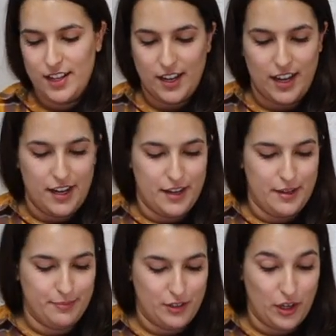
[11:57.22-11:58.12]

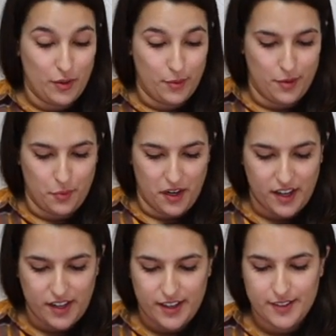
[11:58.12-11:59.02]
dough will
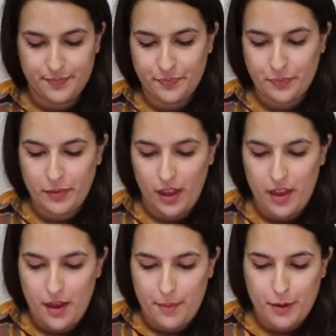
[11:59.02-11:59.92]
work.
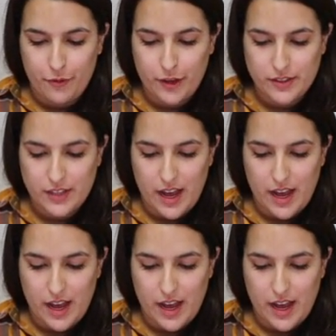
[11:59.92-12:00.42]
But first I